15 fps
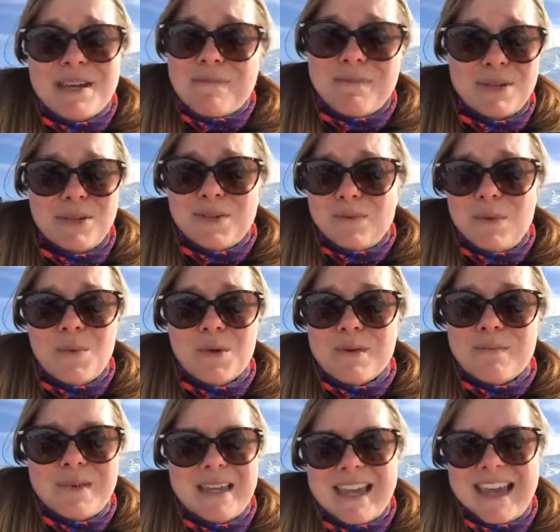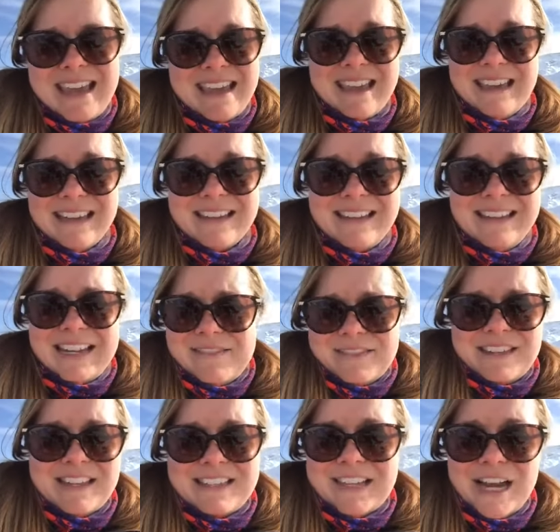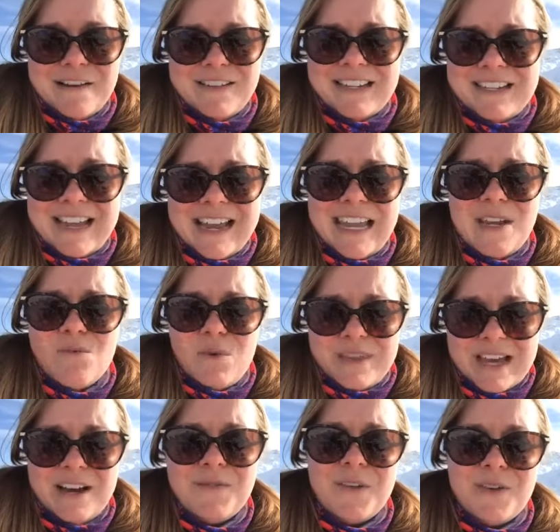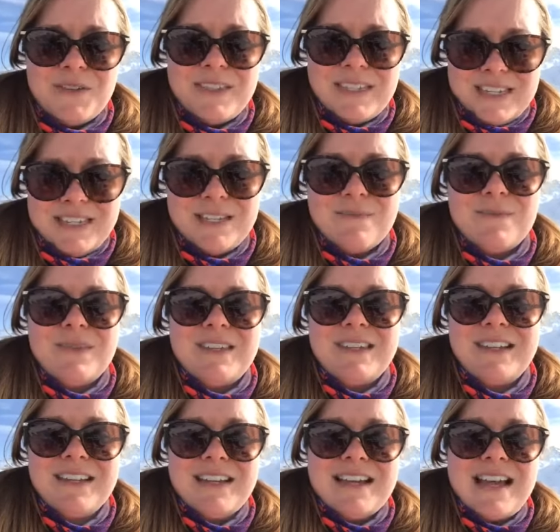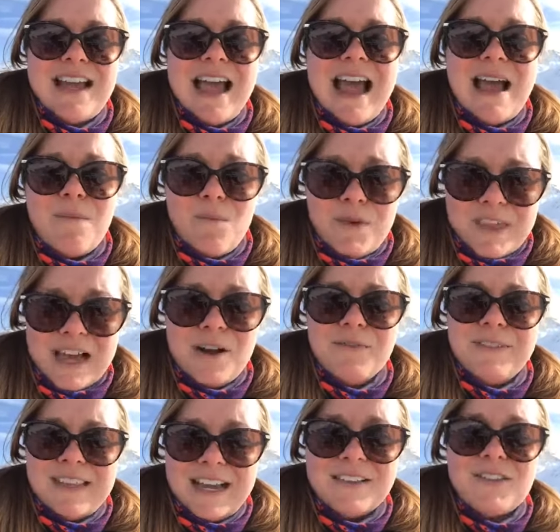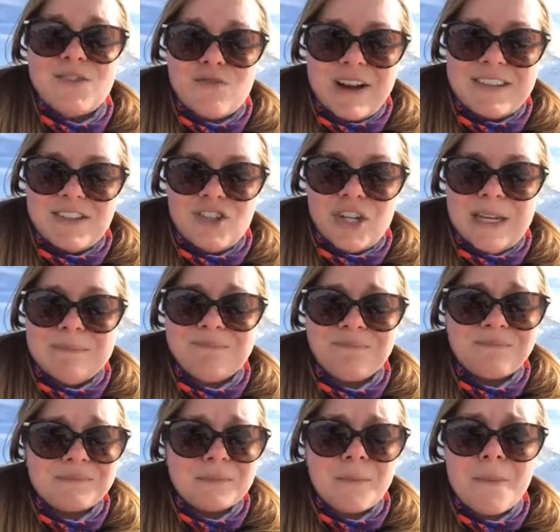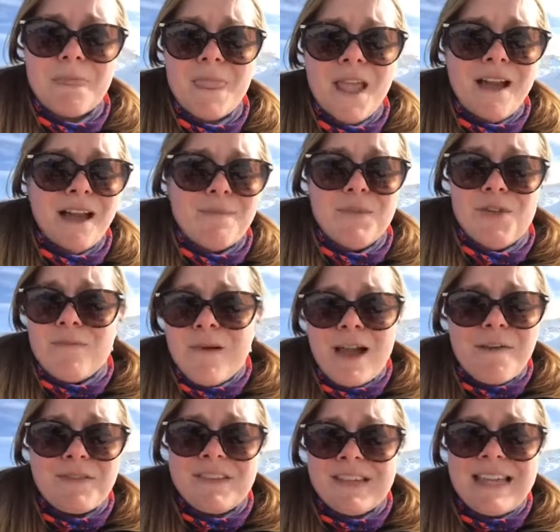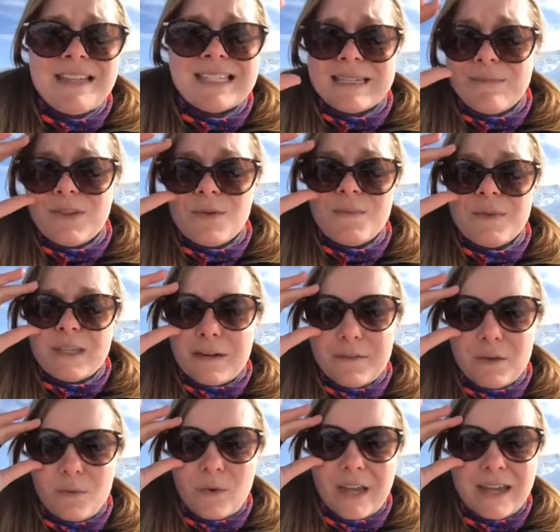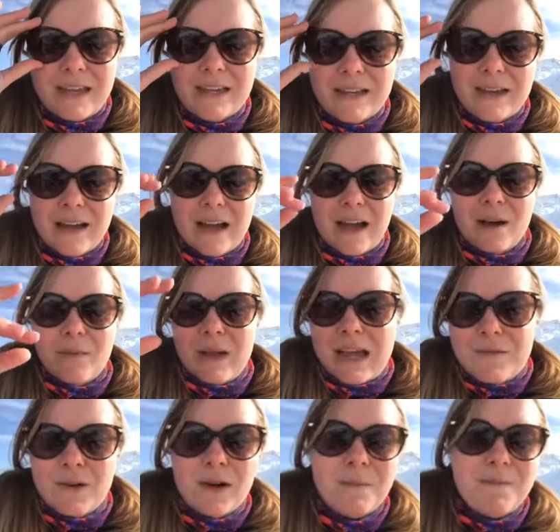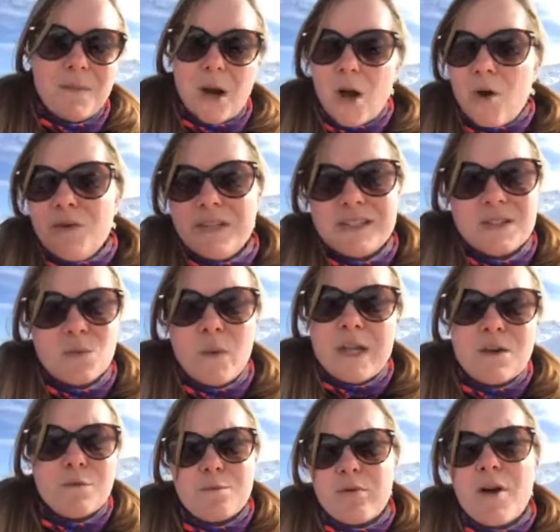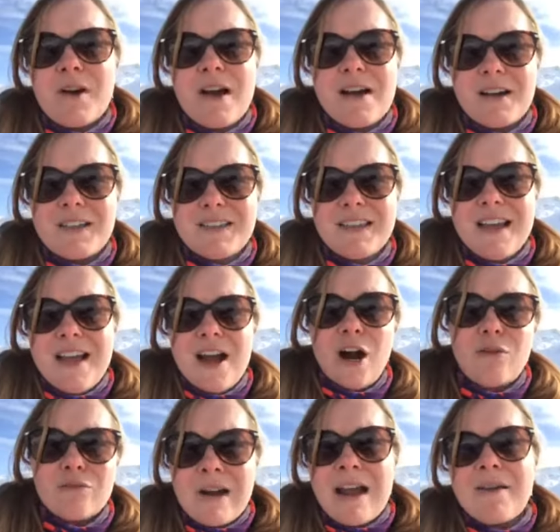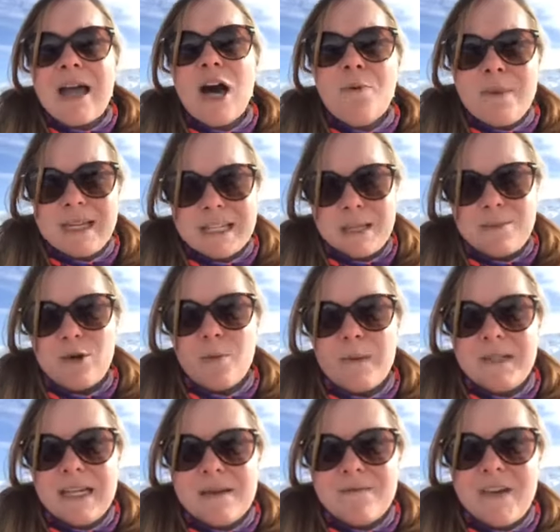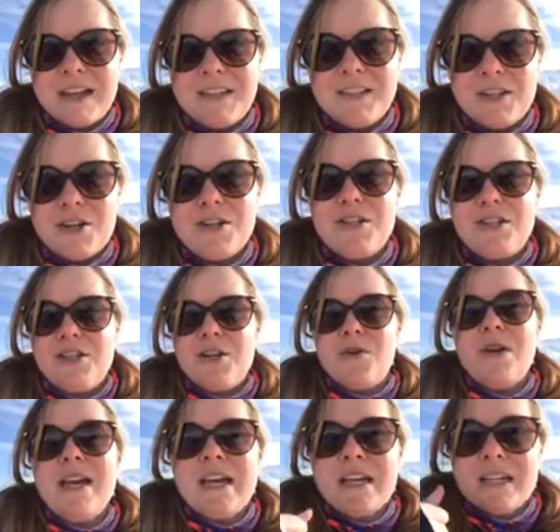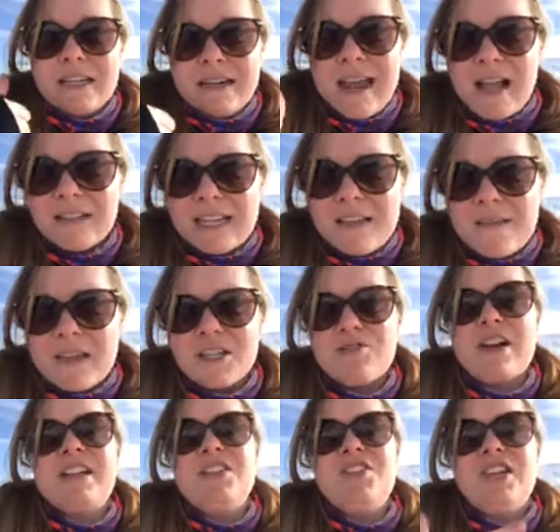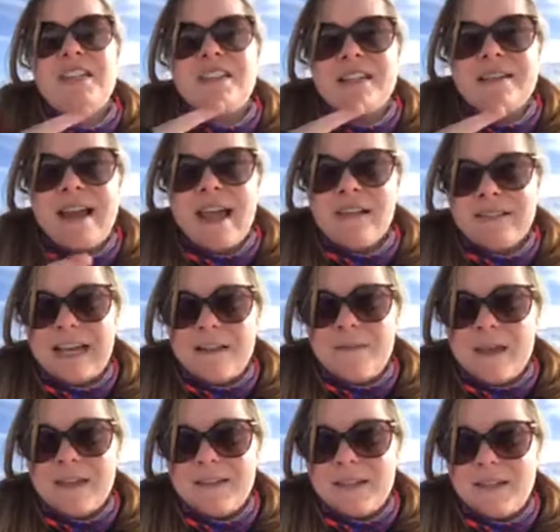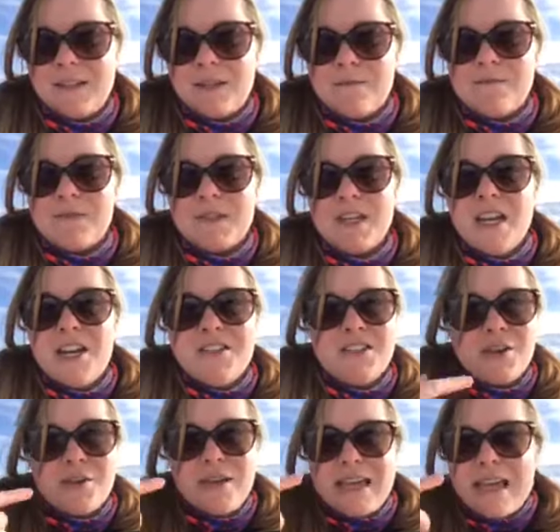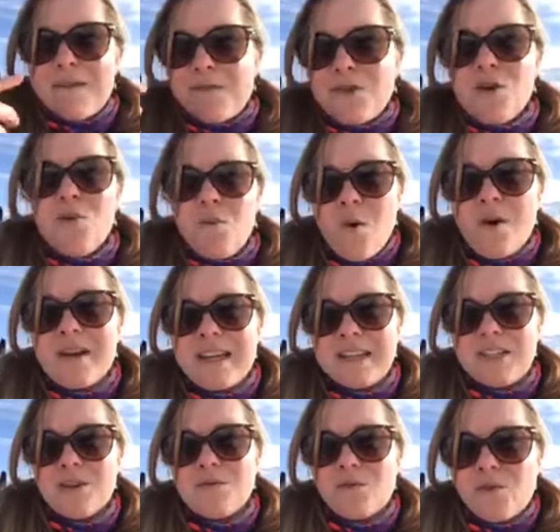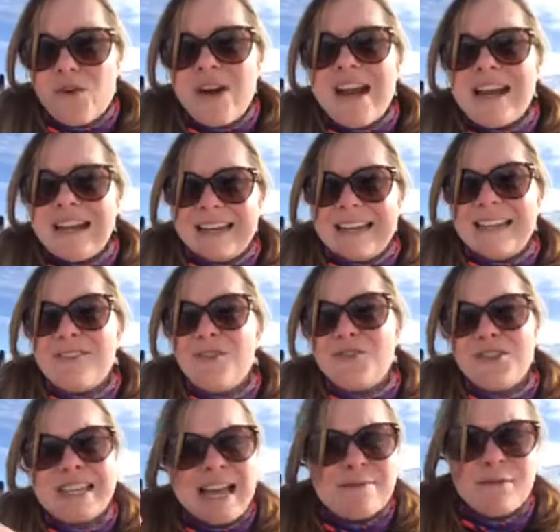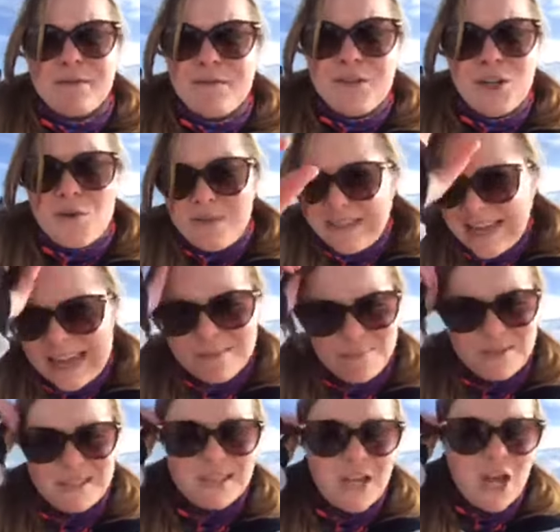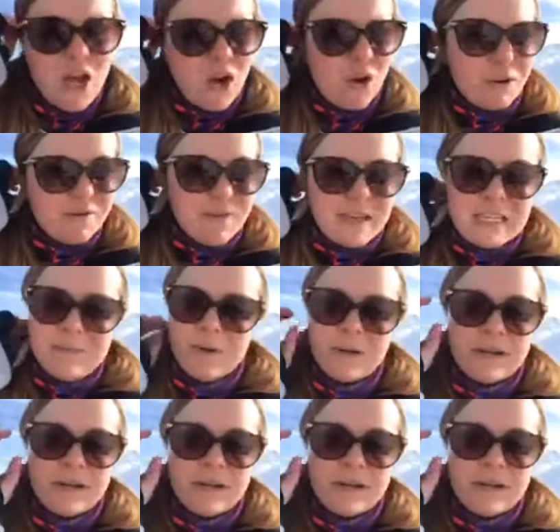because we wouldn't be here living this life today without those systems and without that strategy. You might have seen some of the stuff that we have our whole suite of products around helping other property investors to nail down their strategy and to nail down their systems. So if you're wanting to really not just have a few tips on a Facebook